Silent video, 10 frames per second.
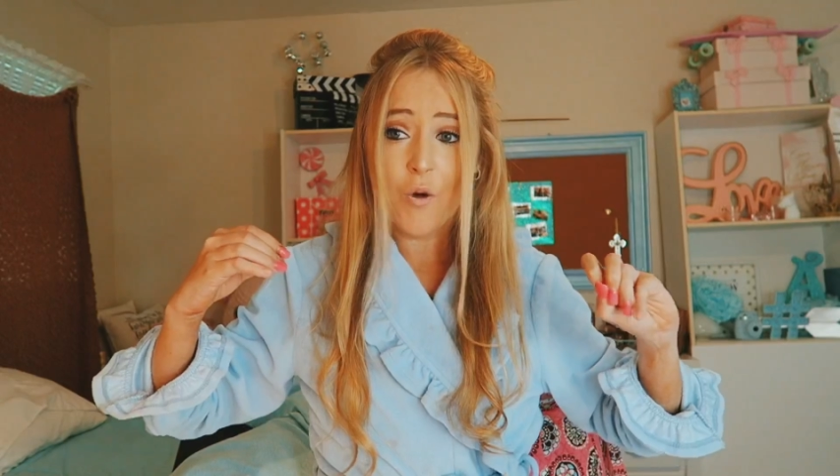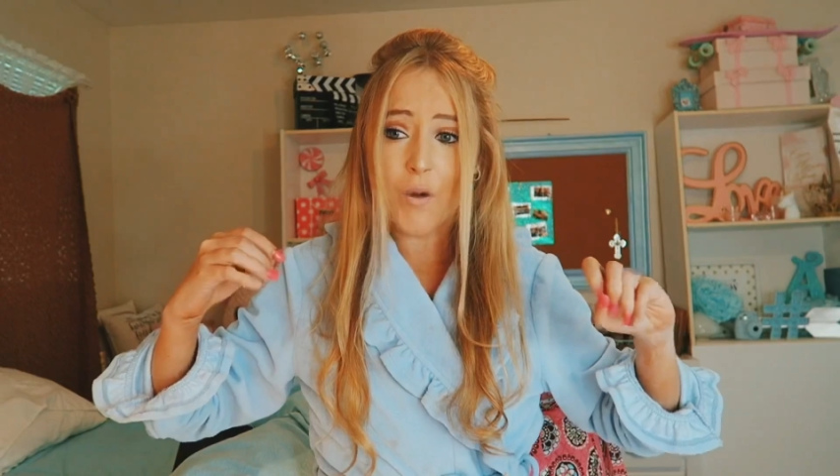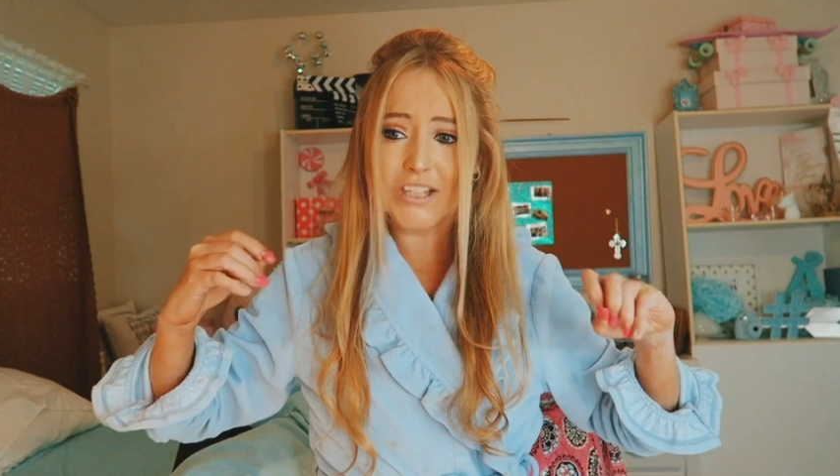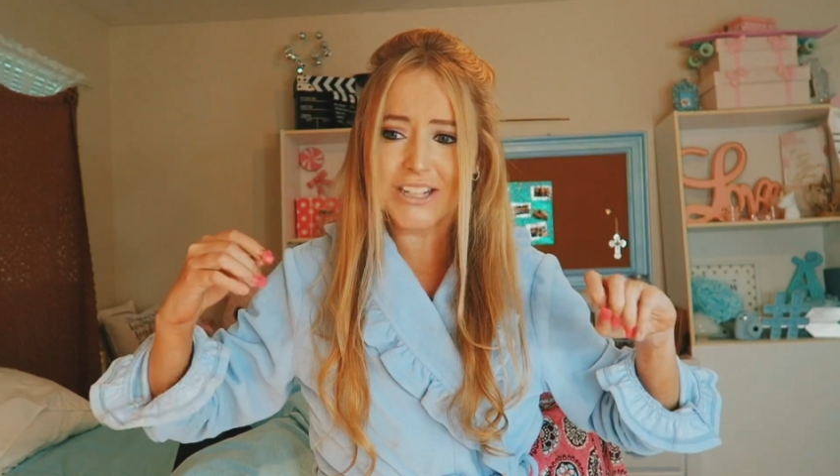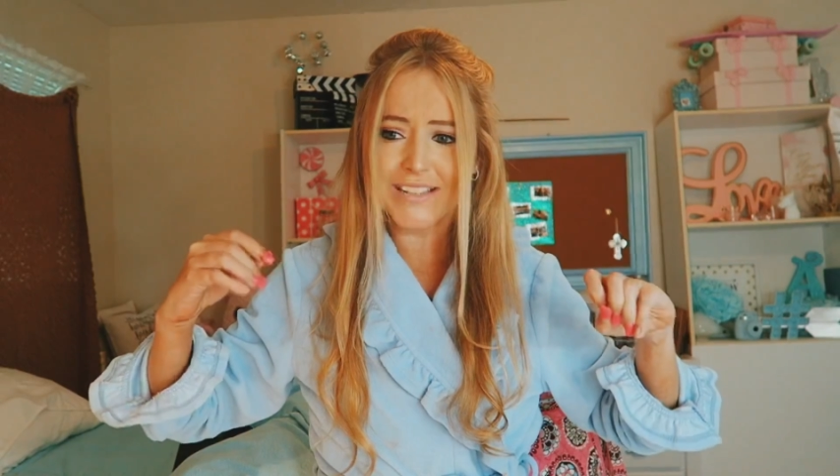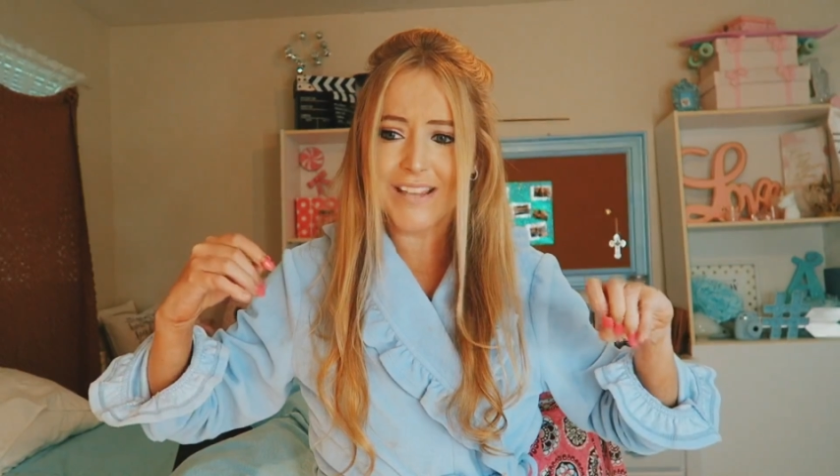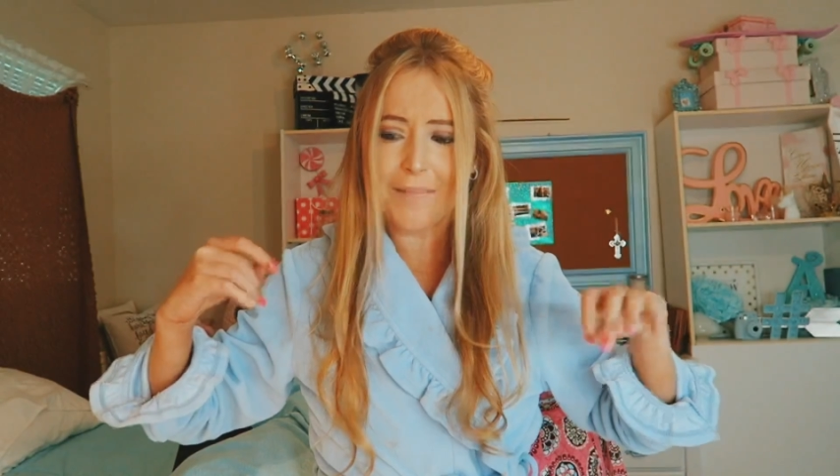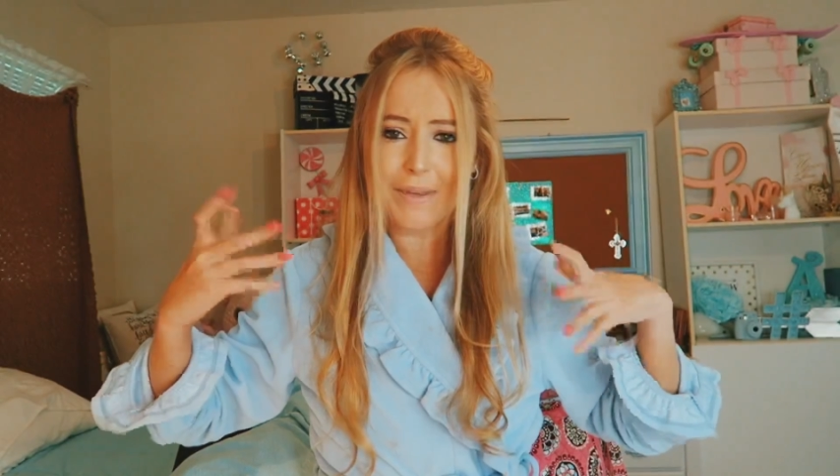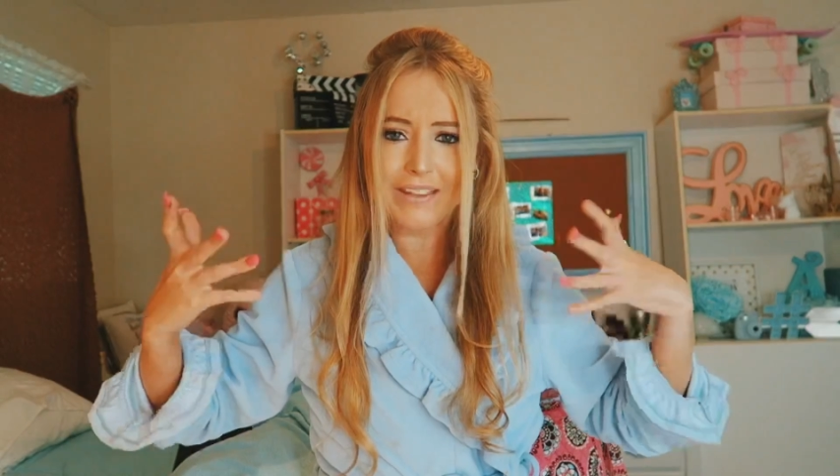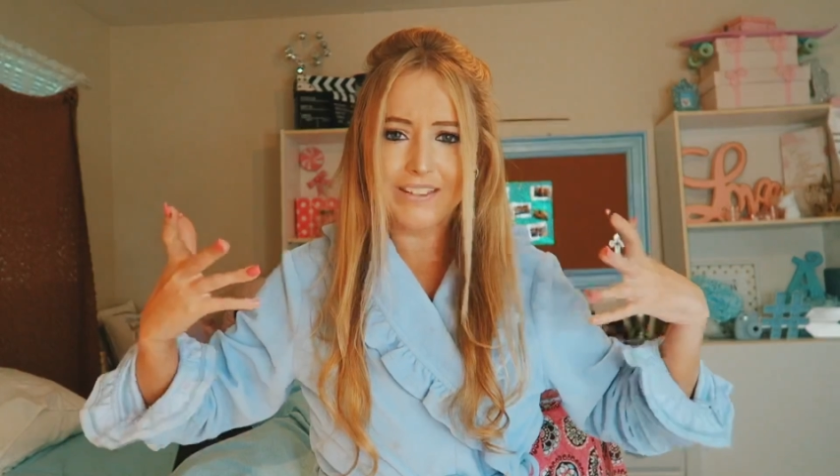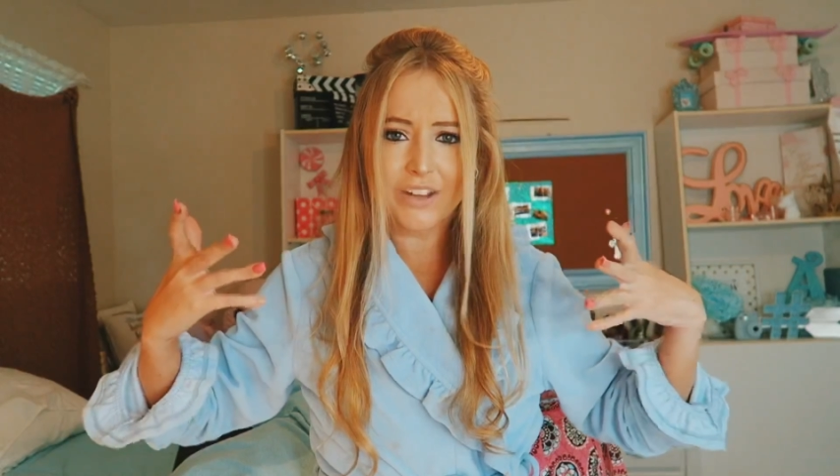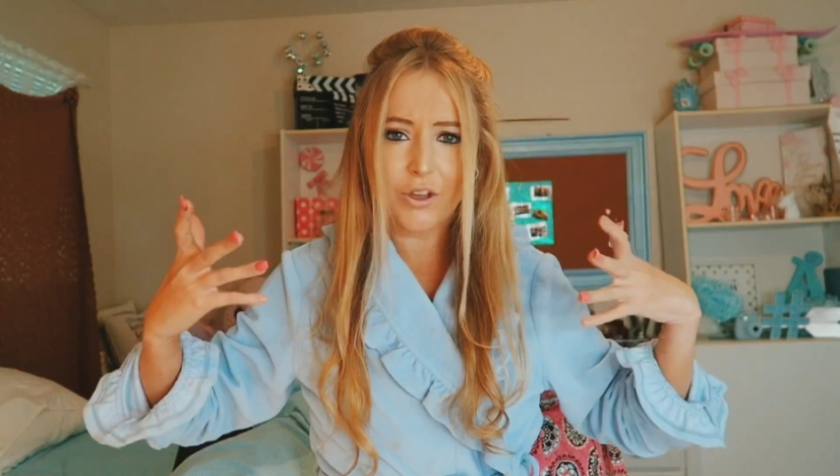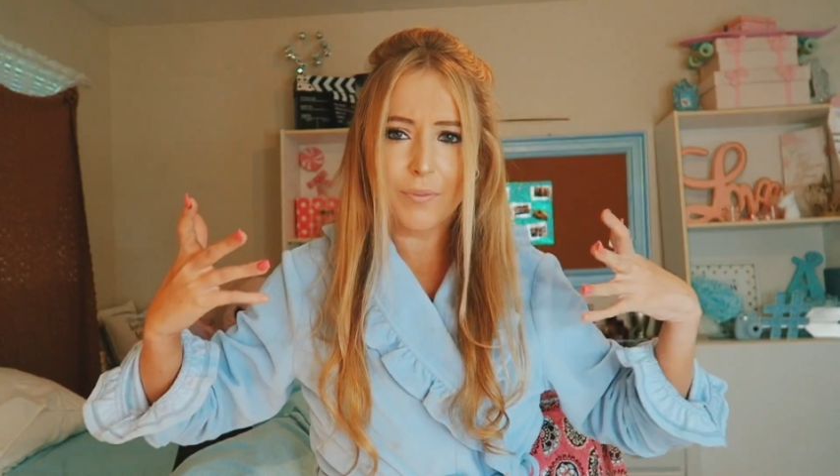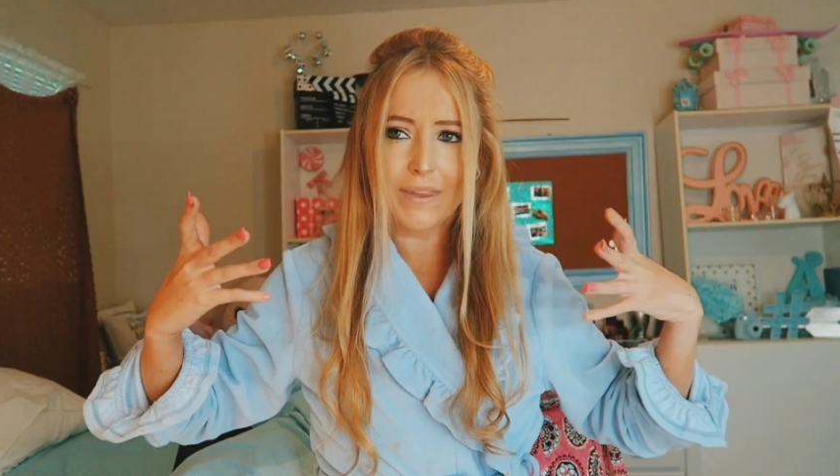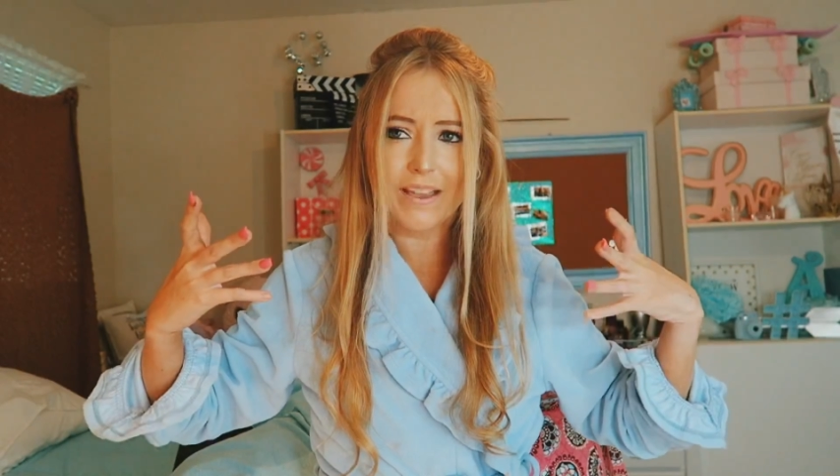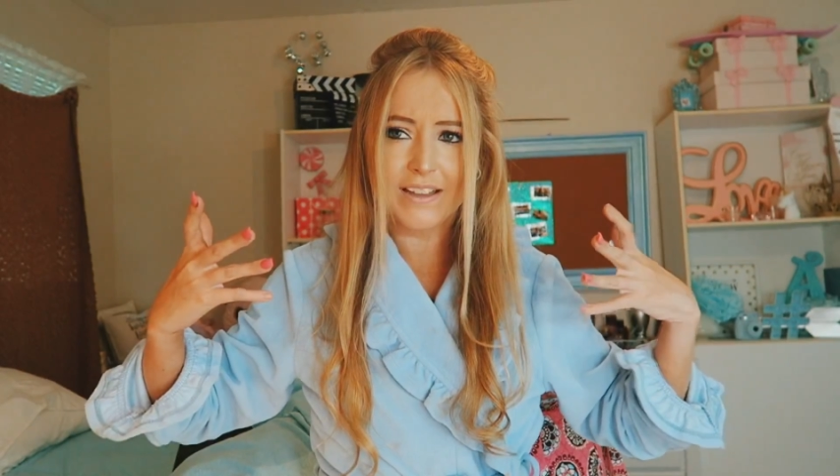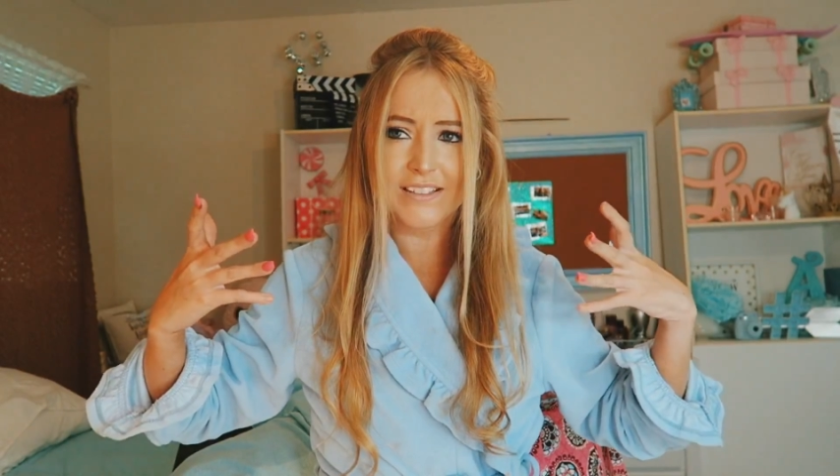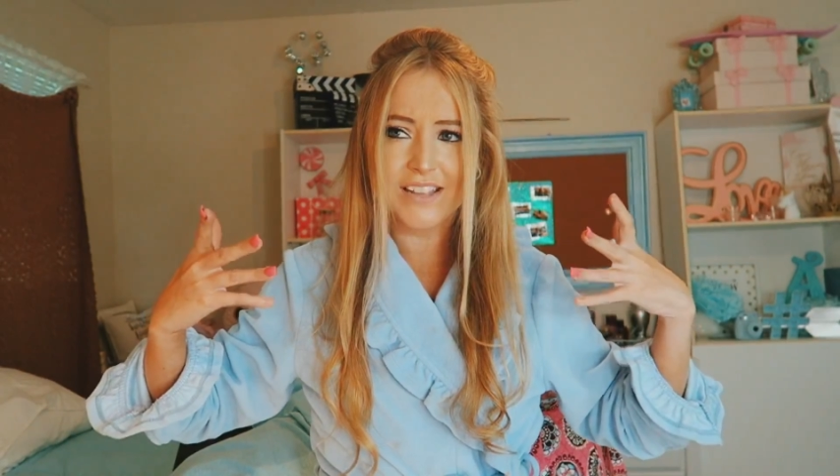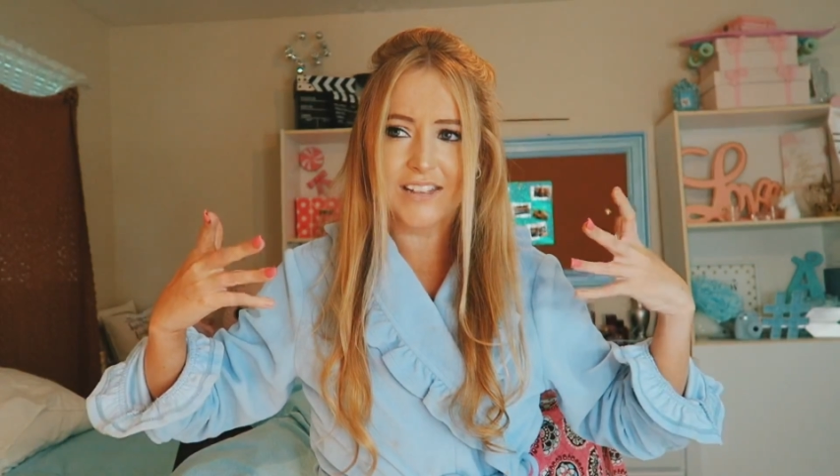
which is a big deal because